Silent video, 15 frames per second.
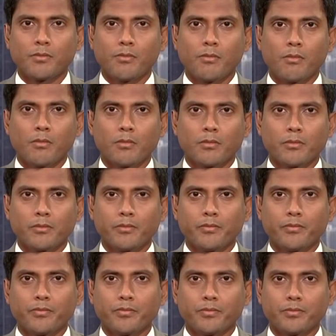So last
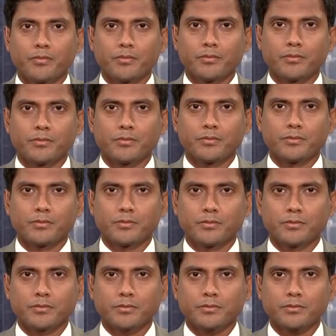time we were, last week we
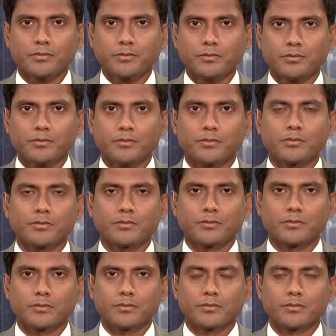were talking about the
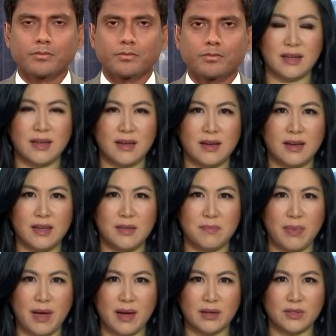downside uh,
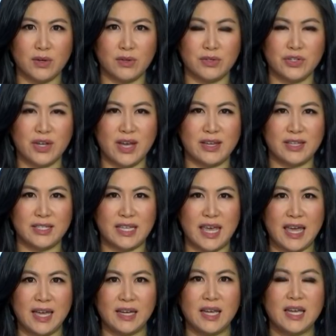impact on China
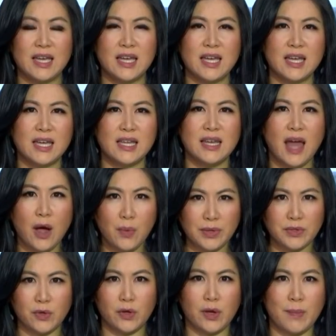tech. Now
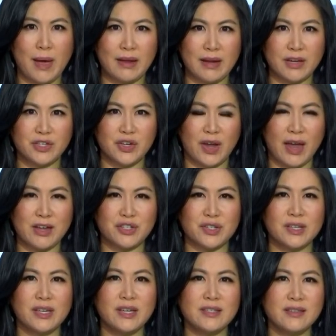we're talking about
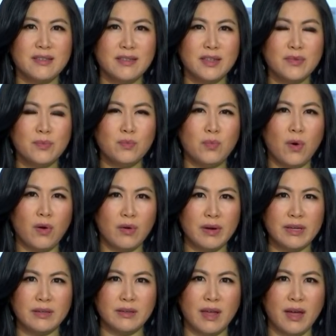education. Isn't the
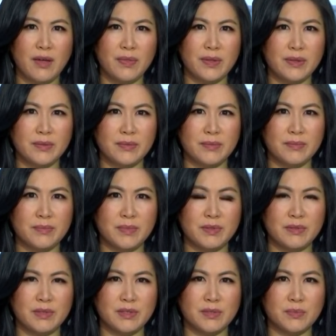worry now that
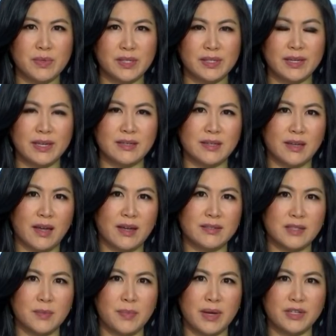th this really
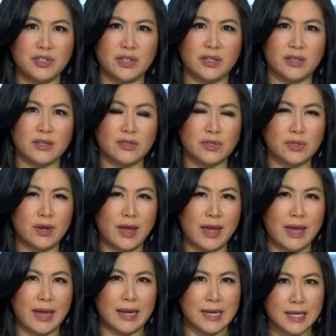indicates that Beijing can do
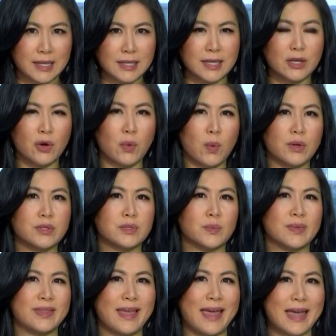anything it wants
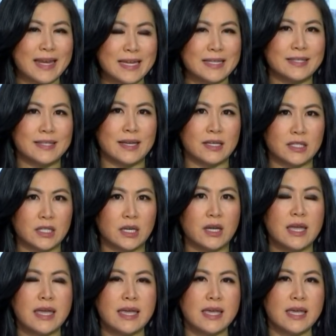with any sector